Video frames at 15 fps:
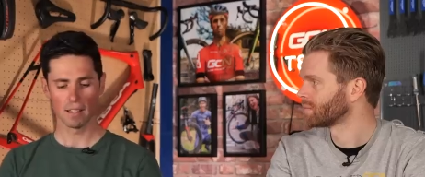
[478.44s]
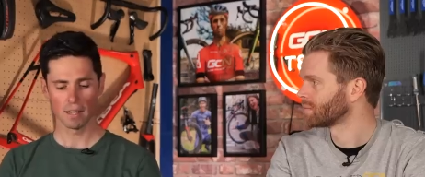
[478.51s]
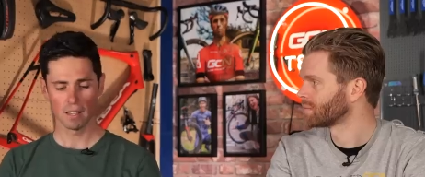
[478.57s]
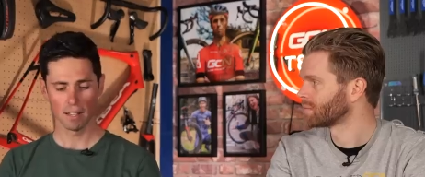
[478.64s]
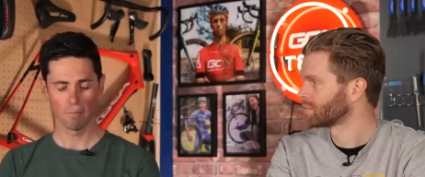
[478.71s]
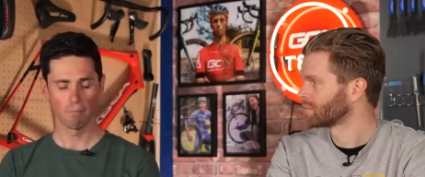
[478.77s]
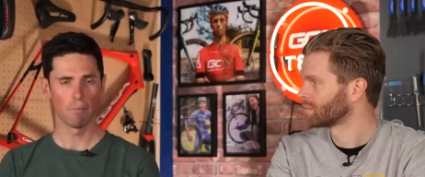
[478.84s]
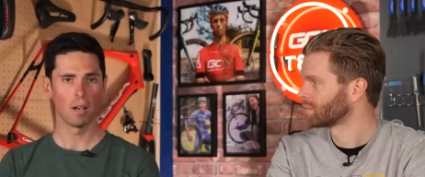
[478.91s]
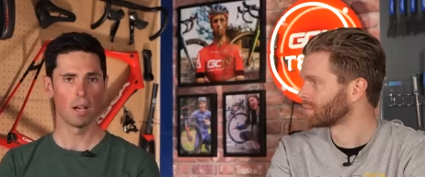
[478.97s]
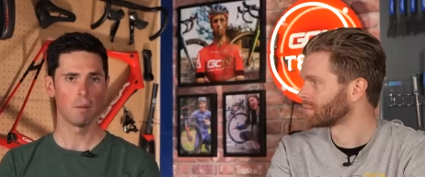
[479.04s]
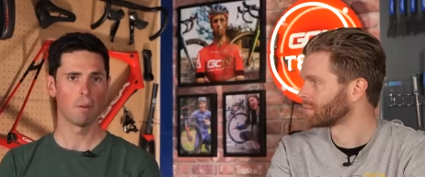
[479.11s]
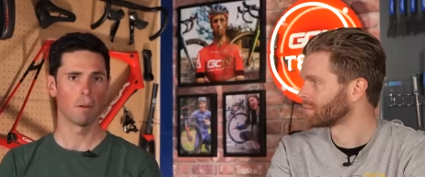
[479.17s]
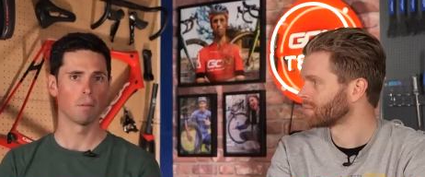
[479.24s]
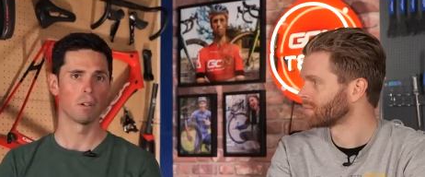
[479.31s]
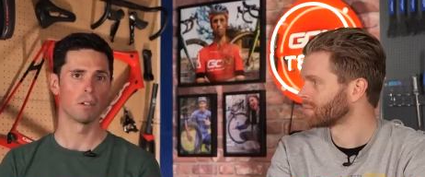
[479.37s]
Speaker 1: Um, hope
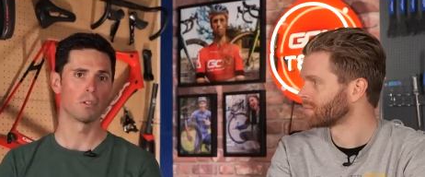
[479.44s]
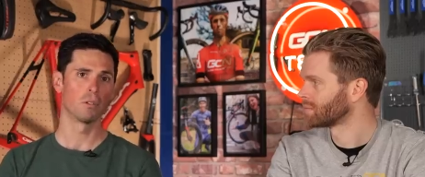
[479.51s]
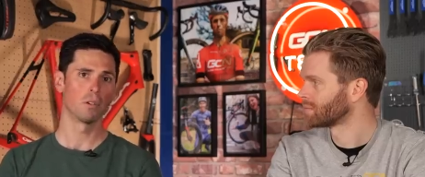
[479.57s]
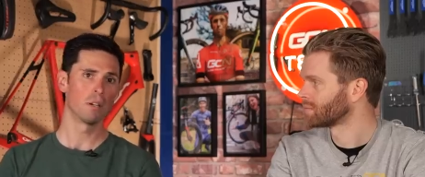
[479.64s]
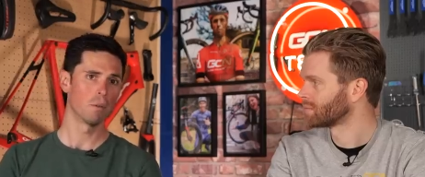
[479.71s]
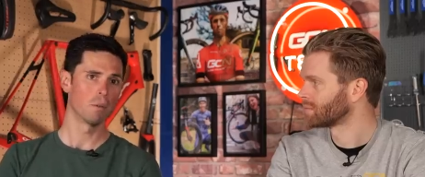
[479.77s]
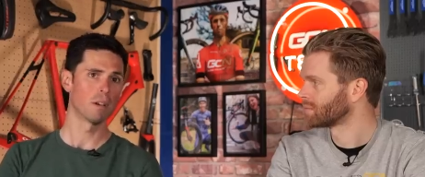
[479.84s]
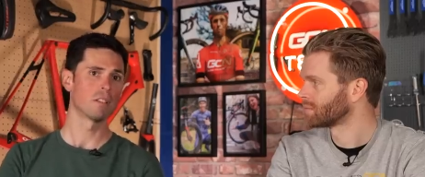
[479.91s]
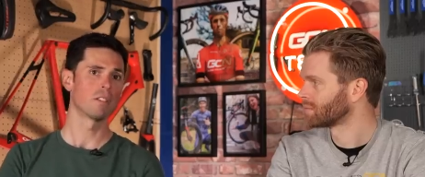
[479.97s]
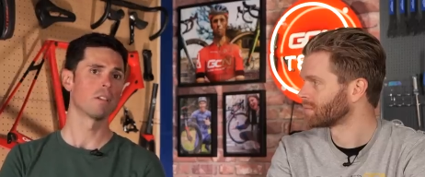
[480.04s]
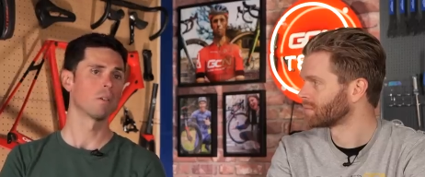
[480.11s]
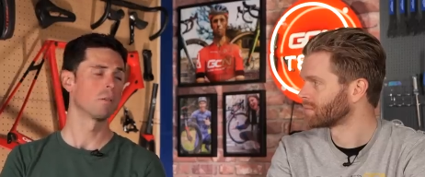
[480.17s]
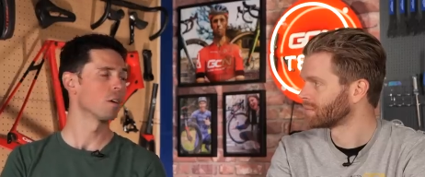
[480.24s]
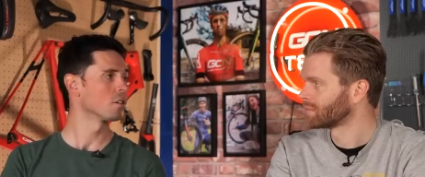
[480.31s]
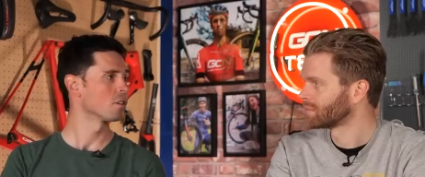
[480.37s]
everyone enjoyed it and we answered
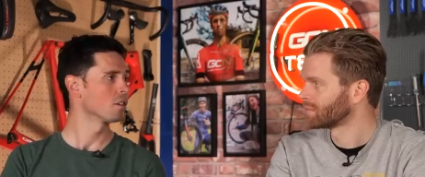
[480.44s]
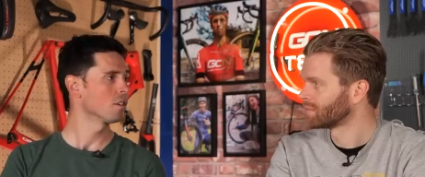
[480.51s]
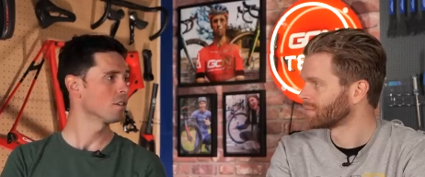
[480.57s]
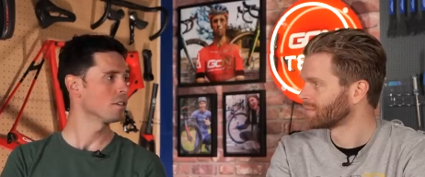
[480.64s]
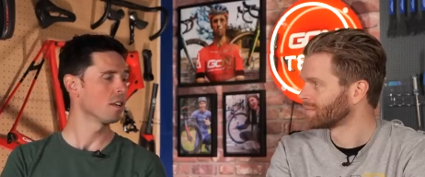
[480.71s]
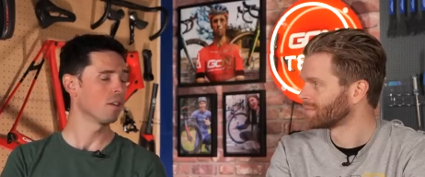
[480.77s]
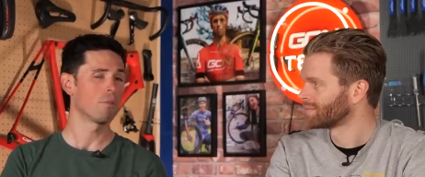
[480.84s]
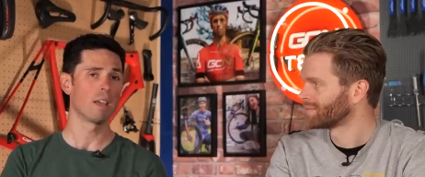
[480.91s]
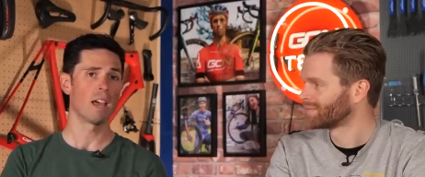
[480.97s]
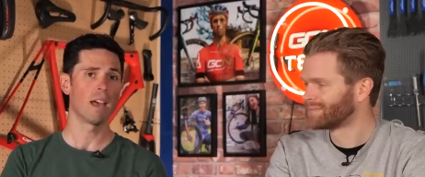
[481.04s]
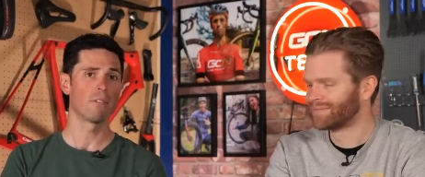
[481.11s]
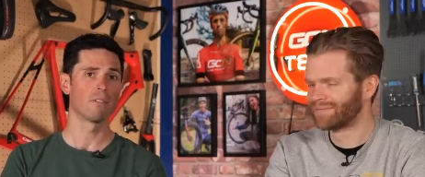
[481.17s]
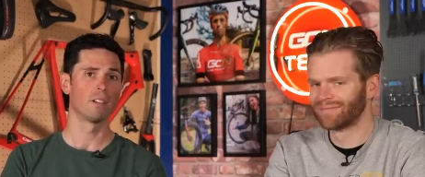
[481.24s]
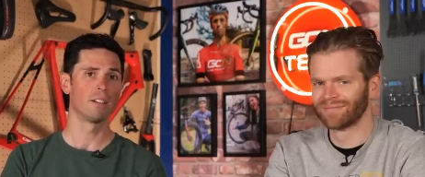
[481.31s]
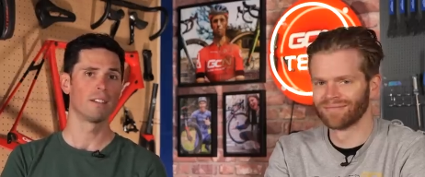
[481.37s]
your questions. If we
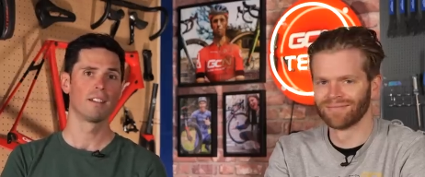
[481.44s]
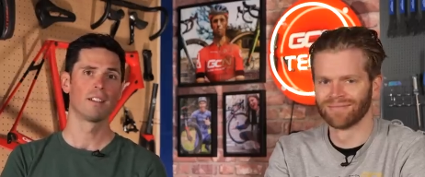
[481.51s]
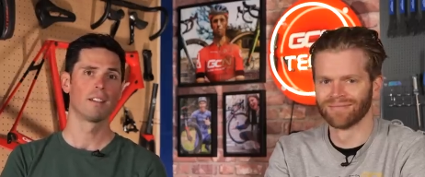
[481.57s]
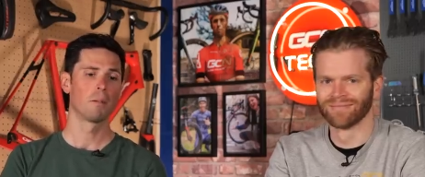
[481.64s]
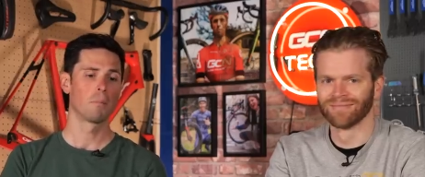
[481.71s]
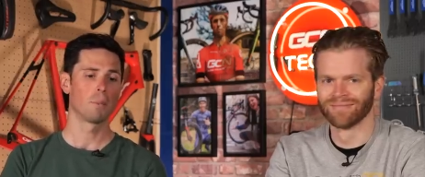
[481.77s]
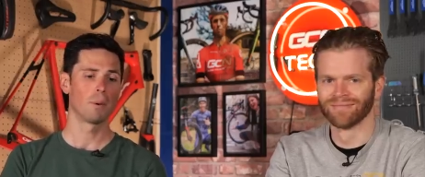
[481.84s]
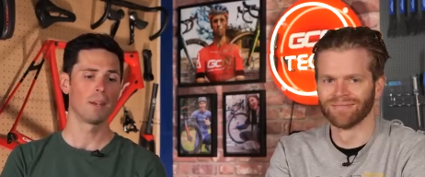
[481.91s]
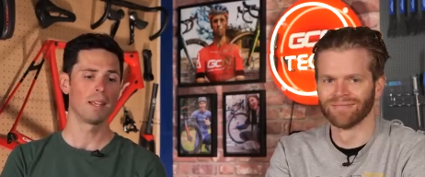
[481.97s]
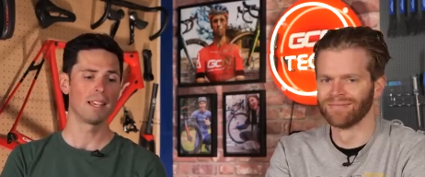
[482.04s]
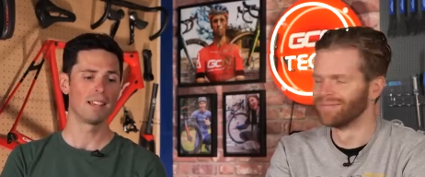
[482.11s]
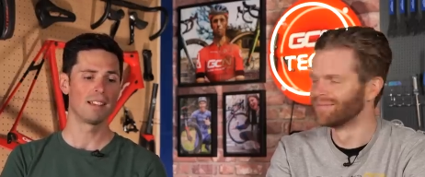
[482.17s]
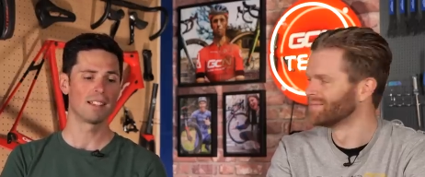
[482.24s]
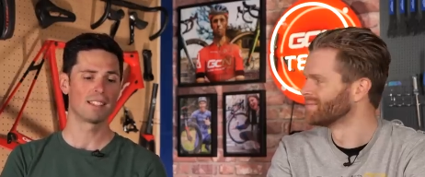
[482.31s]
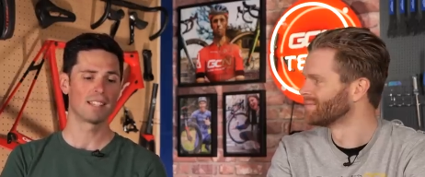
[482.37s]
haven't,
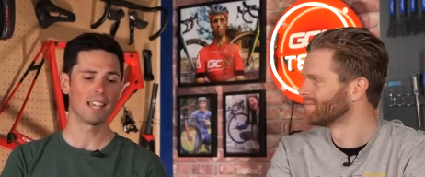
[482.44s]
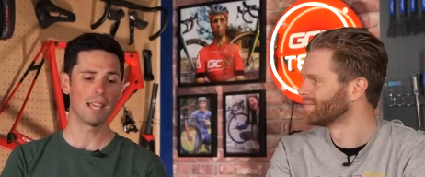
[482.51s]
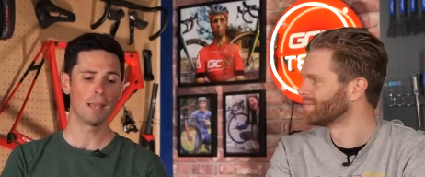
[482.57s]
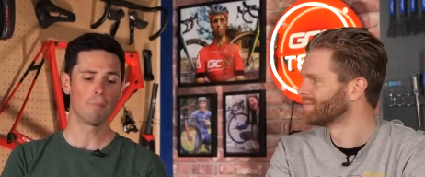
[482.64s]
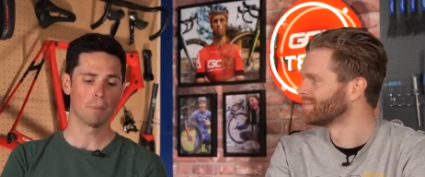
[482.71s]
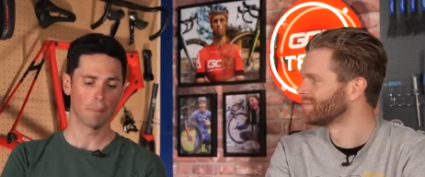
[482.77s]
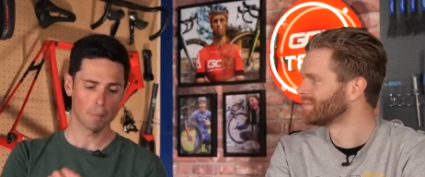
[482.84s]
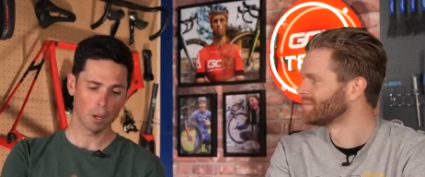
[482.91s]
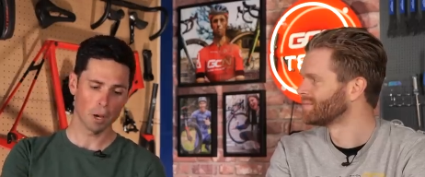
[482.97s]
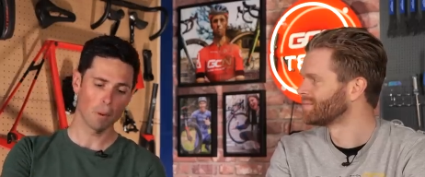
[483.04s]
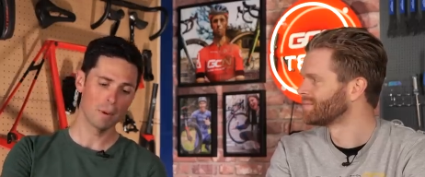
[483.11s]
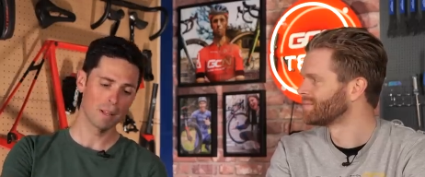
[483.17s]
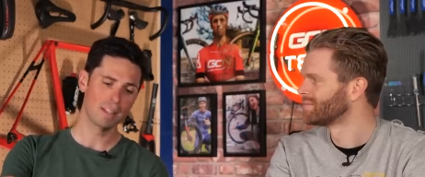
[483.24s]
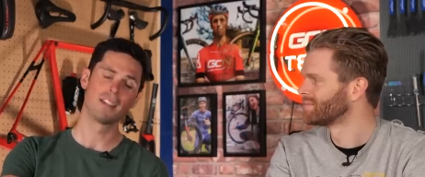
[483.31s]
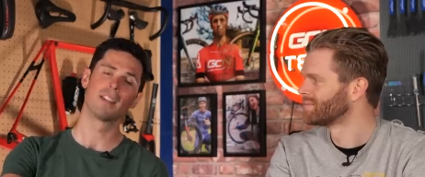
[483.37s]
please keep
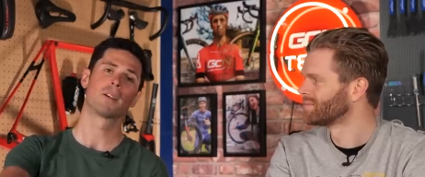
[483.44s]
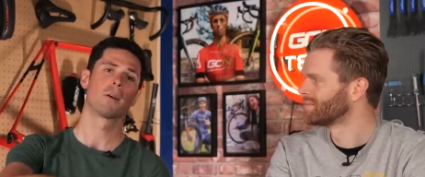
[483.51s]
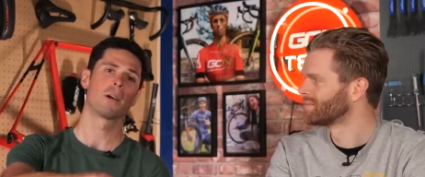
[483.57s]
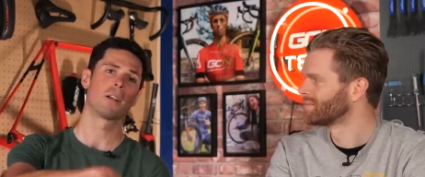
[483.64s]
commenting your